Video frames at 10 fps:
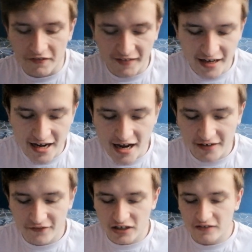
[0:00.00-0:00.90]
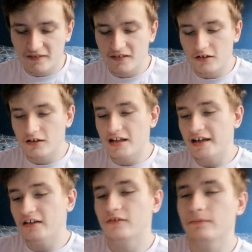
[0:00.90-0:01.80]
it's like AI thing still
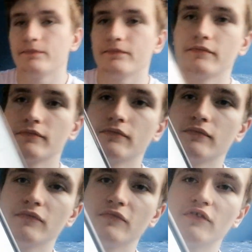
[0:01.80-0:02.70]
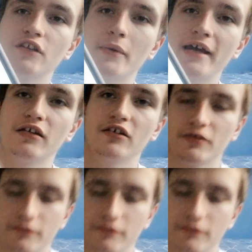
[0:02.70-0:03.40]
like doing.